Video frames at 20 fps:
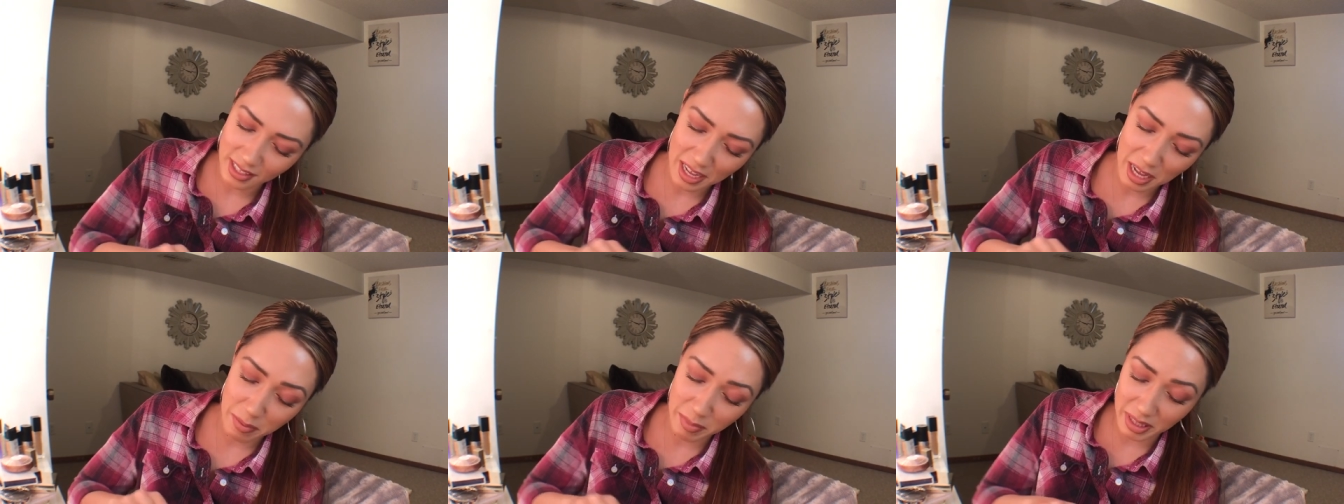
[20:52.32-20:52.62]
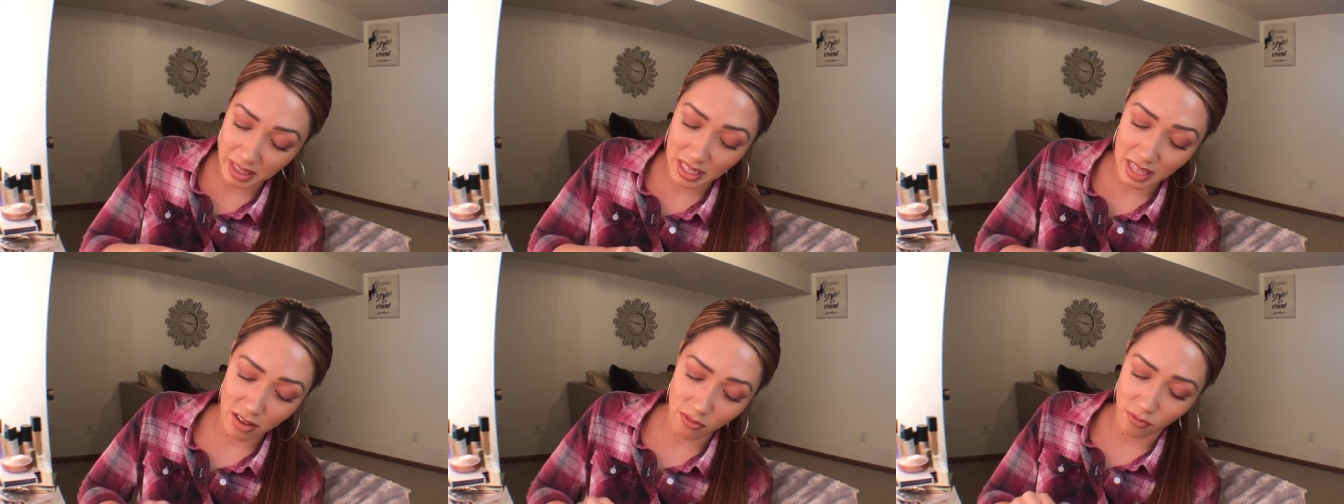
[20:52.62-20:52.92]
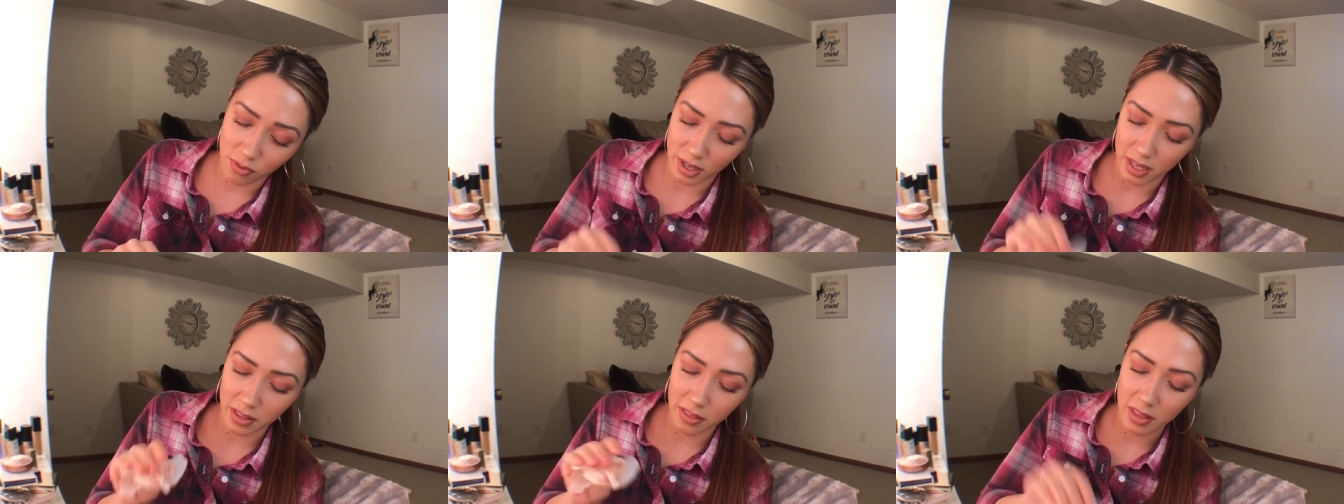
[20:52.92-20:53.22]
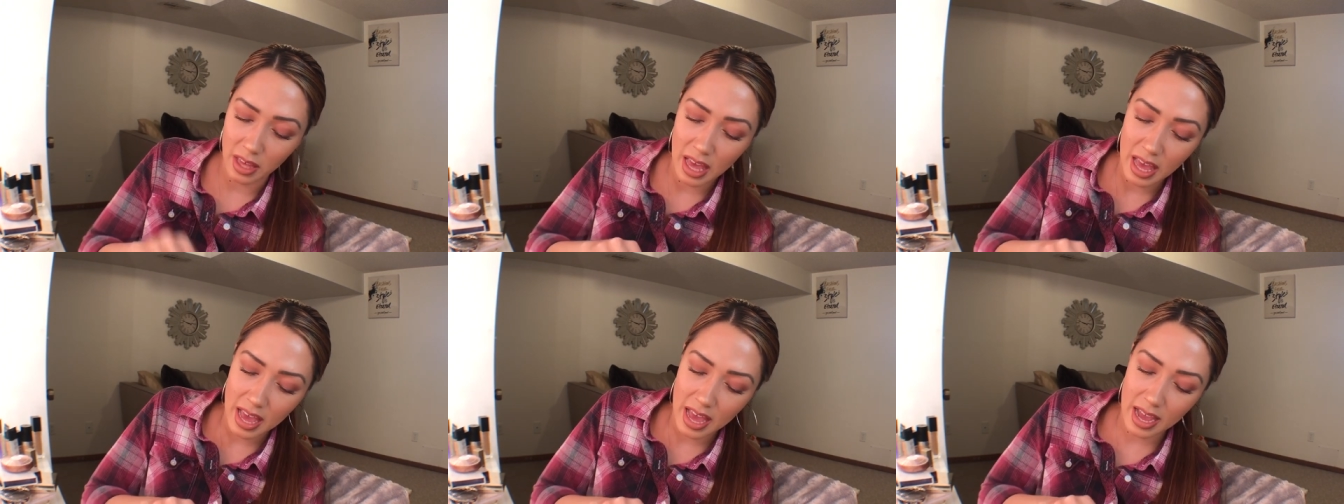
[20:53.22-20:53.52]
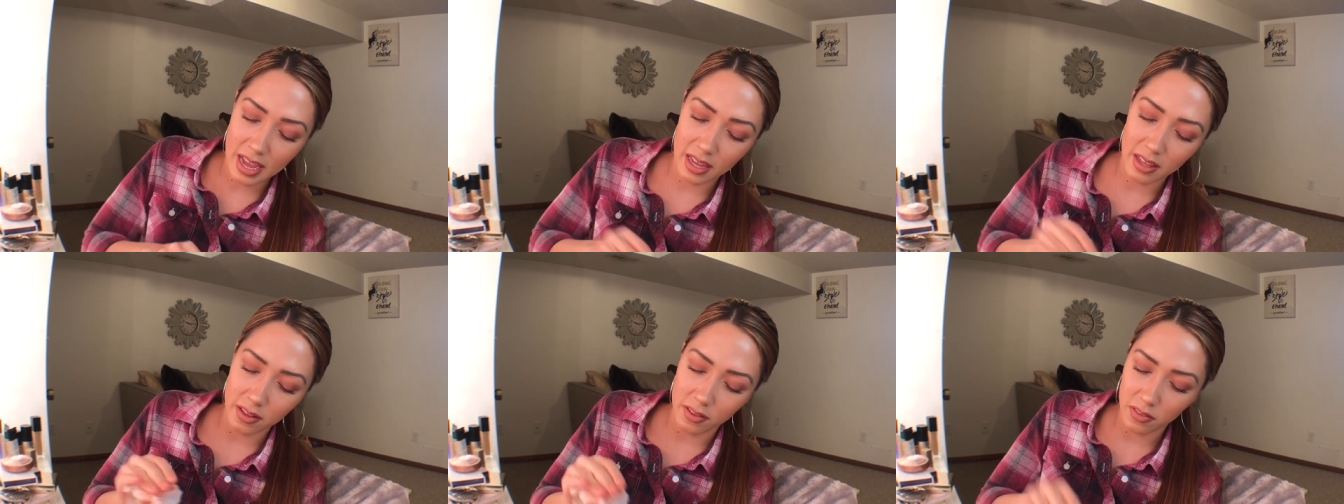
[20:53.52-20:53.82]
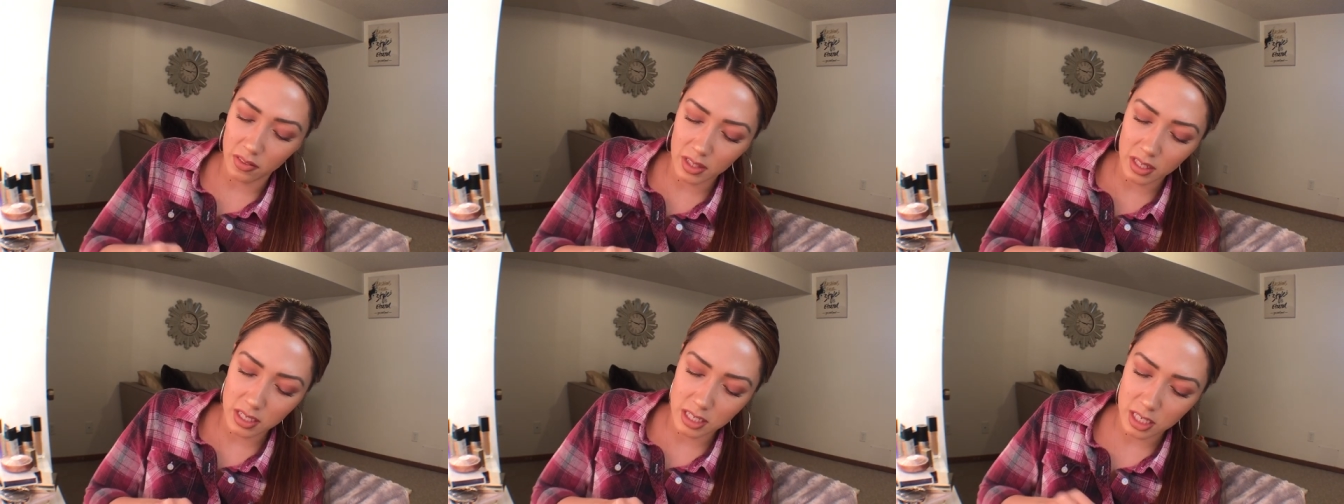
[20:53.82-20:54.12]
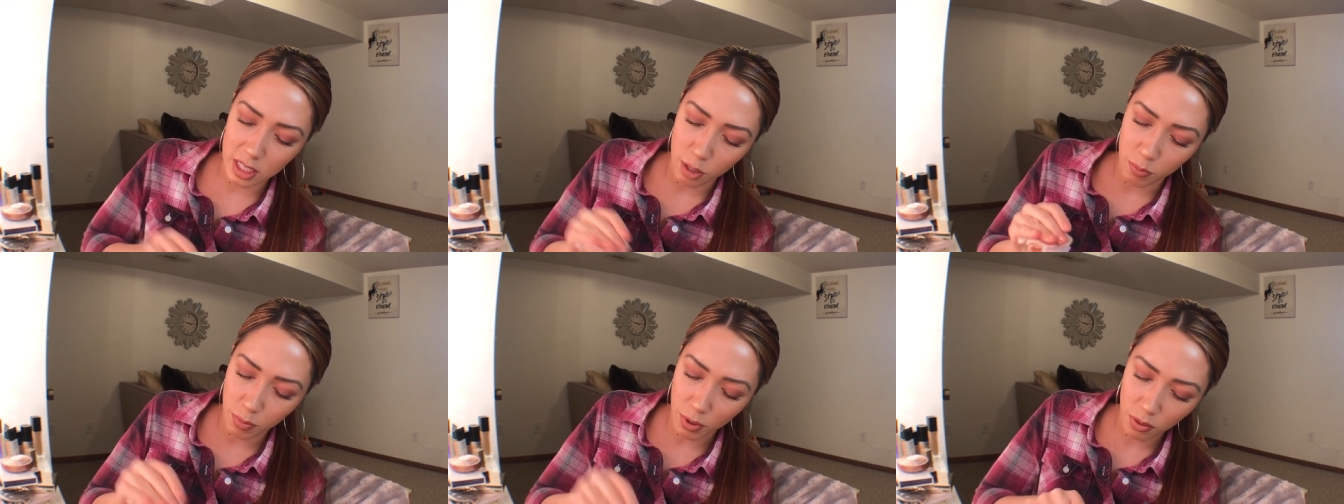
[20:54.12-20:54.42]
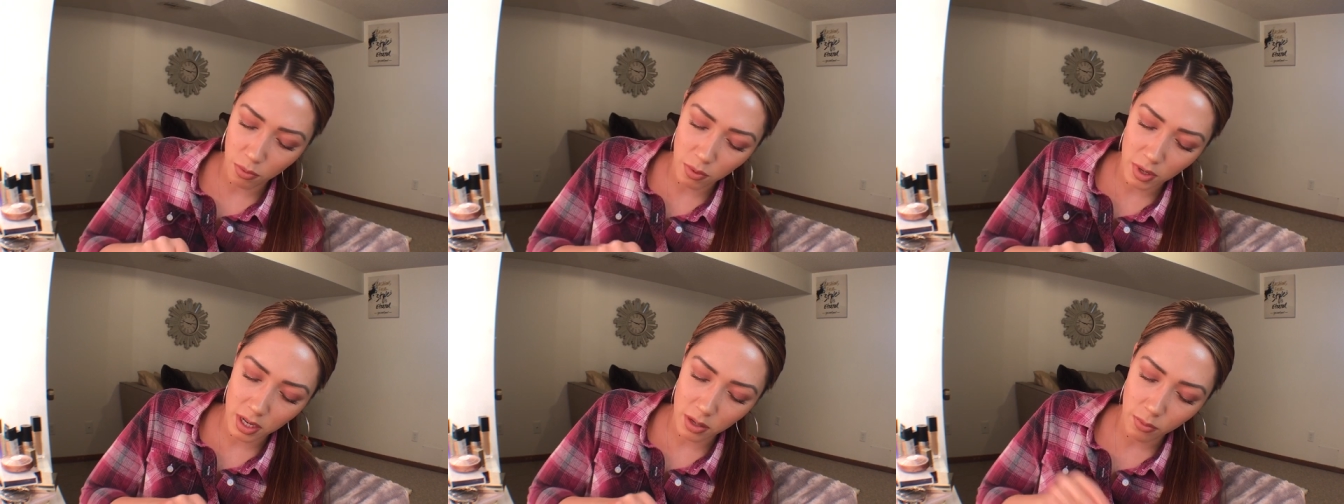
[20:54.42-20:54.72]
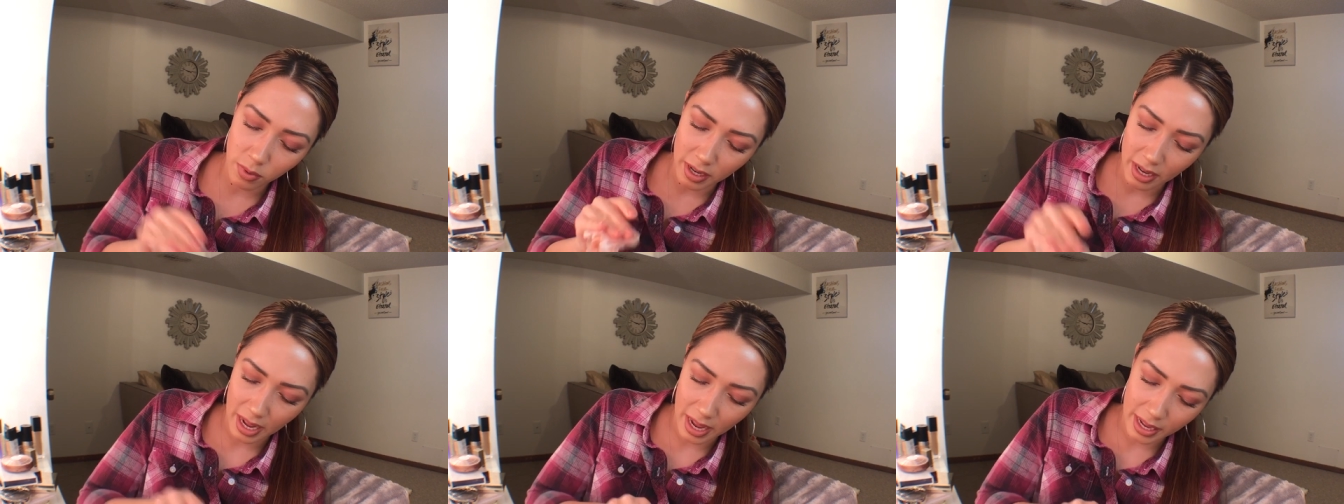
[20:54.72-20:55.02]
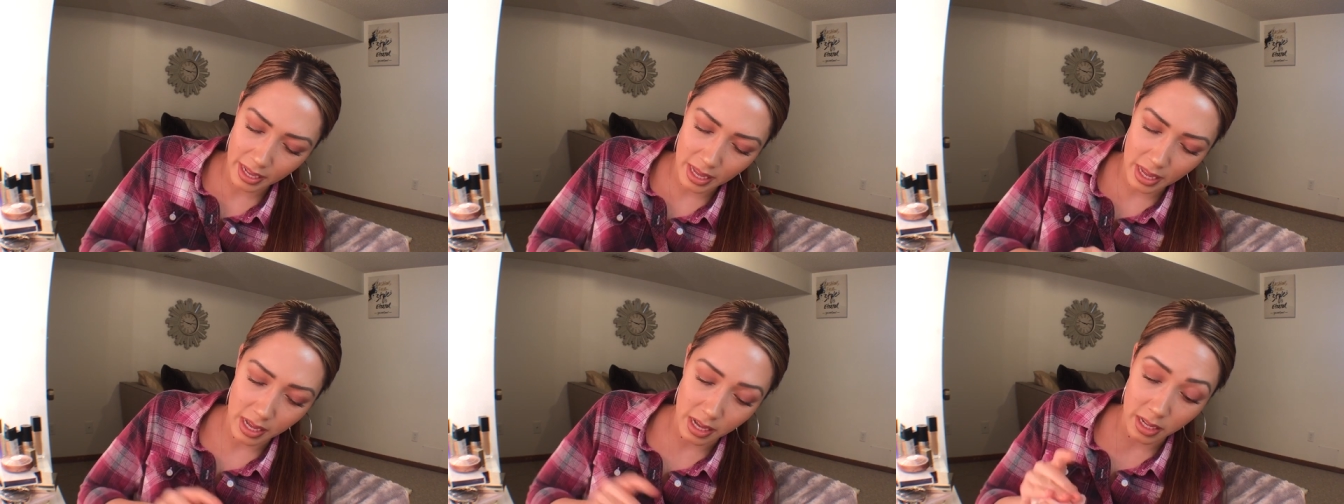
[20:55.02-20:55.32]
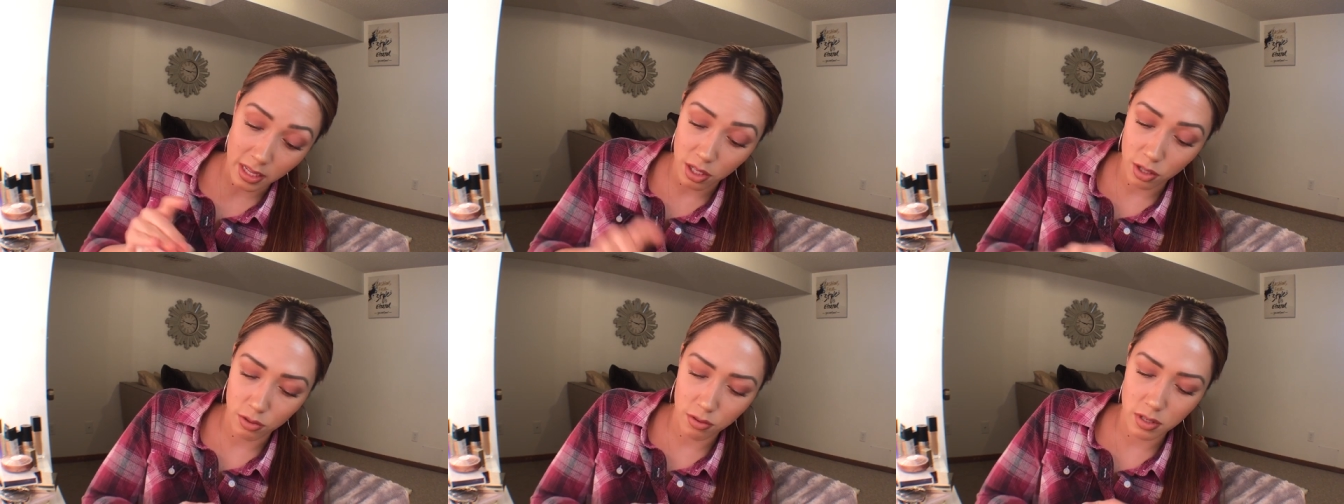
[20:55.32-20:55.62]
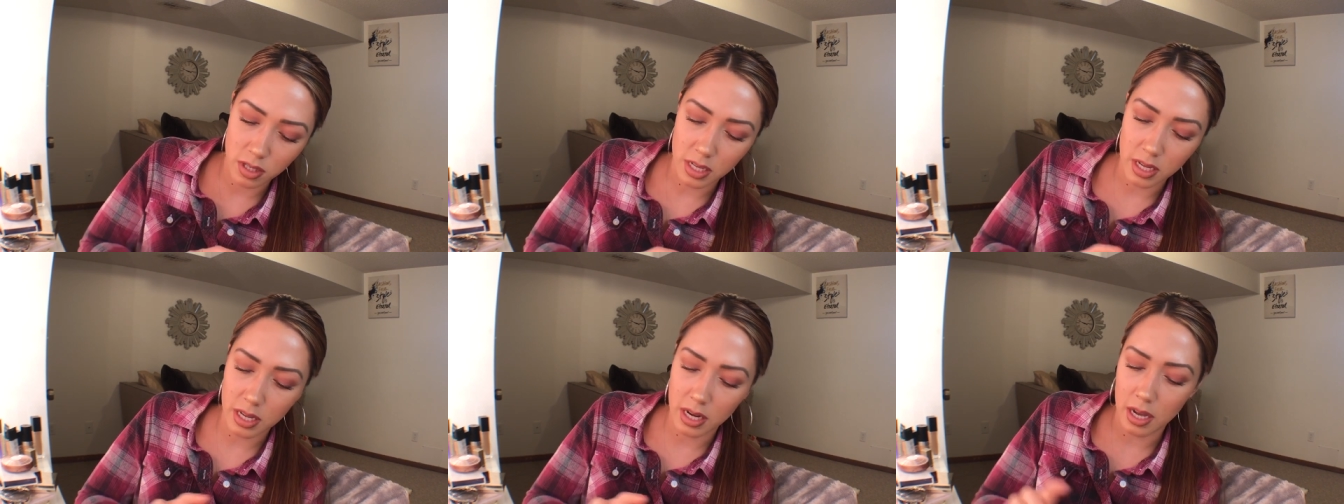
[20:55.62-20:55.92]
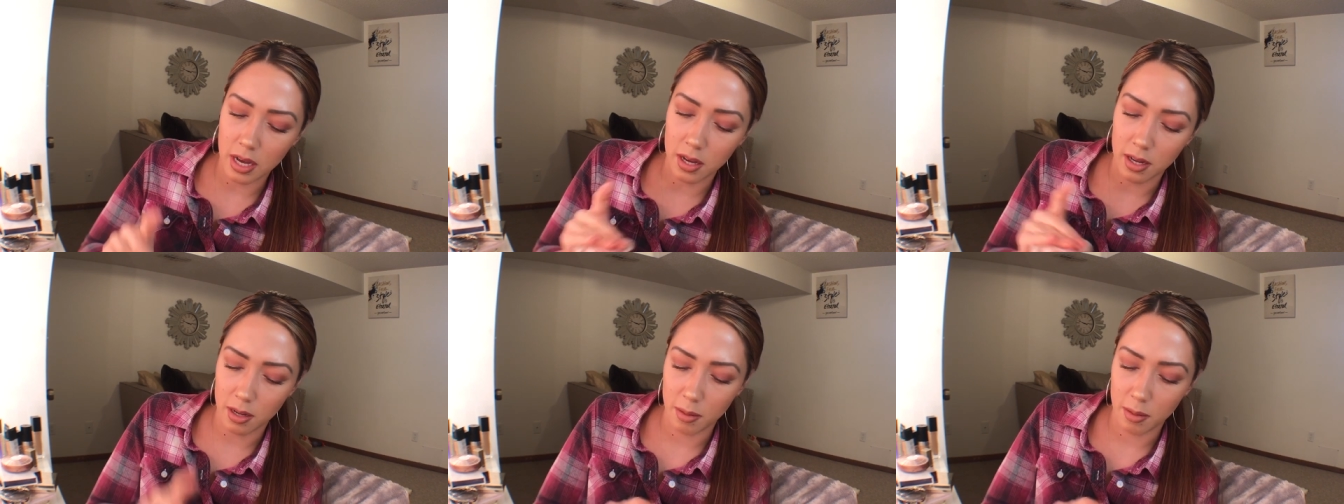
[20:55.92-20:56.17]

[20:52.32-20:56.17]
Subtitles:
I'm in love with. And the deeper one, when I can't use it,